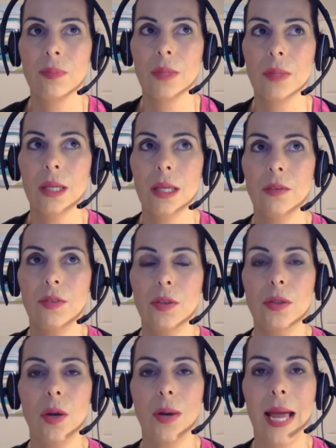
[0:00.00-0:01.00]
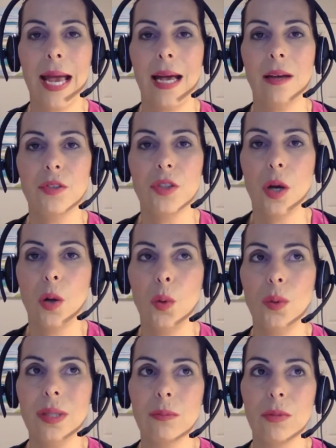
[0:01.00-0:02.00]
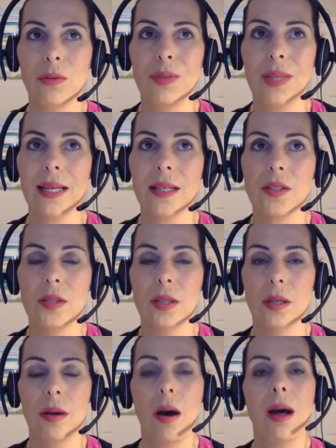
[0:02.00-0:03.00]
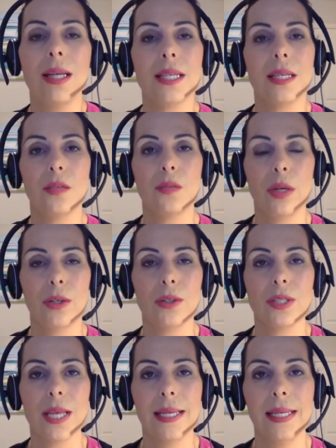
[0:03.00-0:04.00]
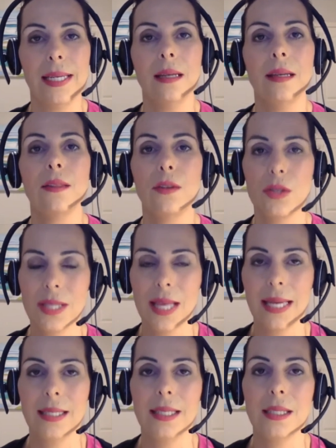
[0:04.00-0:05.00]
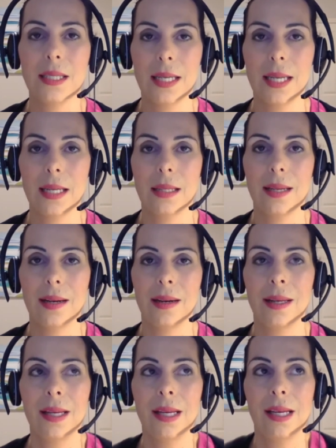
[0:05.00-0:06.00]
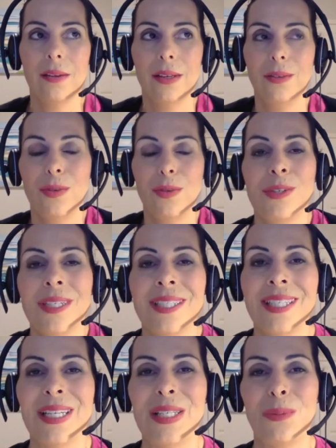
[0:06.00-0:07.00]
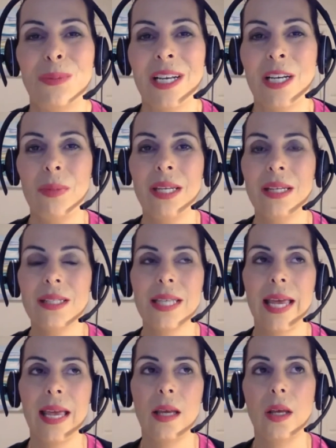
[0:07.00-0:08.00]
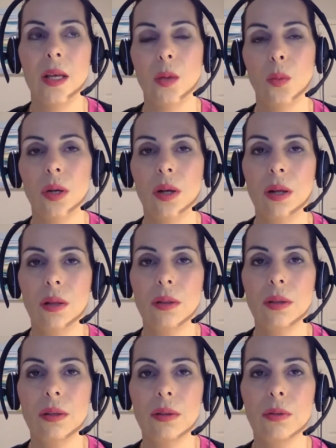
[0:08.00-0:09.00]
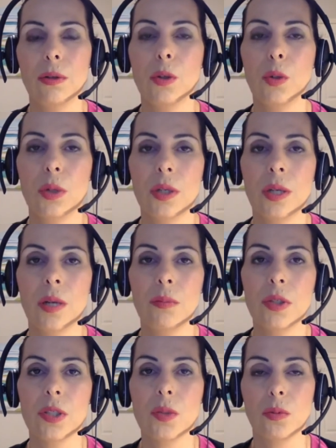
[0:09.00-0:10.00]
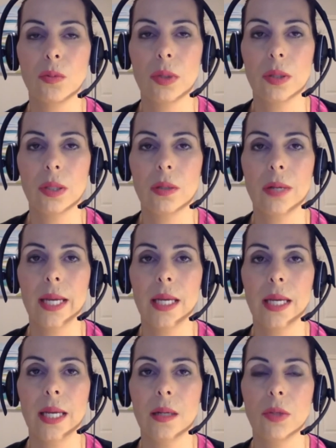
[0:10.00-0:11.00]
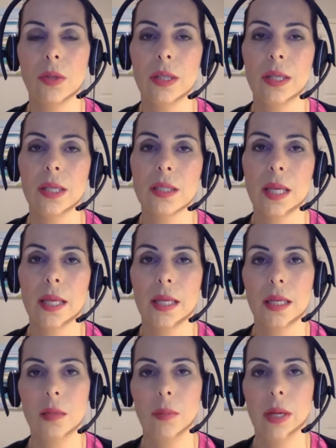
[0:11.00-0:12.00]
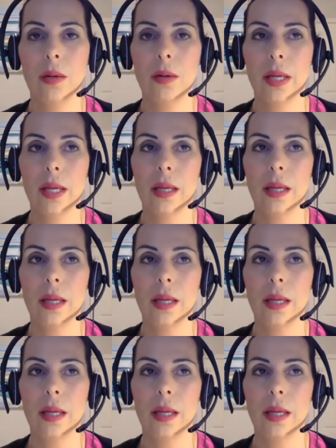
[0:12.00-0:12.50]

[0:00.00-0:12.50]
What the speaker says: if you don't have tone that reflects the content of what you're saying, there's that disconnect there. If you've ever seen someone at a meeting say, well, the third quarter numbers were really great, I'm really excited about it.